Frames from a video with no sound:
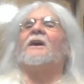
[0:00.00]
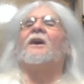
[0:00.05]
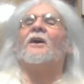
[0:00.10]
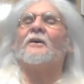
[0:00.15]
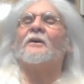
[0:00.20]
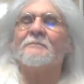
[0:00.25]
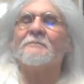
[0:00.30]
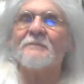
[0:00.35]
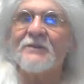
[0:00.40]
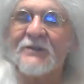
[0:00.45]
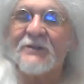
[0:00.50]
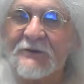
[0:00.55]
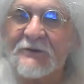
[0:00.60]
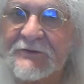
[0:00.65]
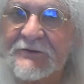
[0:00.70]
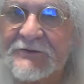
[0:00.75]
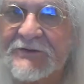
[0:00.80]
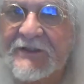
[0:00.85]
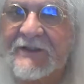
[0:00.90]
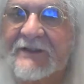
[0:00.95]
on
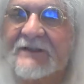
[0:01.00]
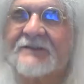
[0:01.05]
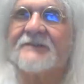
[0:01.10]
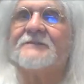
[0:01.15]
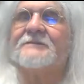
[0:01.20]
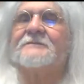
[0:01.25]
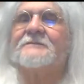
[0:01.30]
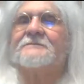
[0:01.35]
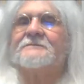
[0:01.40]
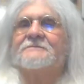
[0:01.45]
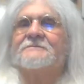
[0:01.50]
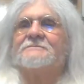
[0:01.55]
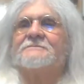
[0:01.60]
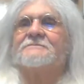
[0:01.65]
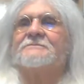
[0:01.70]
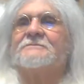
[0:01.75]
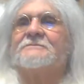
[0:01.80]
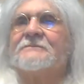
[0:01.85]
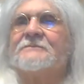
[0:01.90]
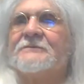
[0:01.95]
music?
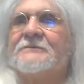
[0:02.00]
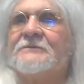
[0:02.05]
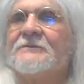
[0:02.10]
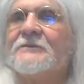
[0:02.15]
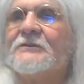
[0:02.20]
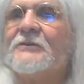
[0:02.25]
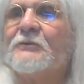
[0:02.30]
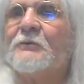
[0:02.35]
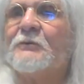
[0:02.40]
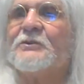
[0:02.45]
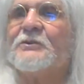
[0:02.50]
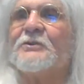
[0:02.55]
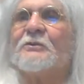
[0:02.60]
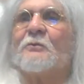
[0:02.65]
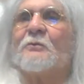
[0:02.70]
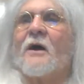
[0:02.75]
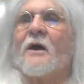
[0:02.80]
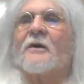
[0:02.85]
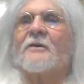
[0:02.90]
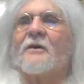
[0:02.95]
Would you
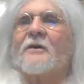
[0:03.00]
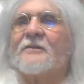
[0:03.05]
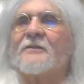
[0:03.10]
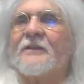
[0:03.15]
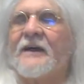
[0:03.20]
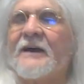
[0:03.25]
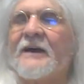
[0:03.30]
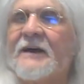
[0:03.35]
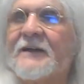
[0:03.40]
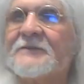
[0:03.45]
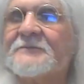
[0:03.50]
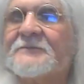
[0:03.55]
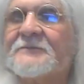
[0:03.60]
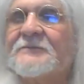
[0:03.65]
rock on that?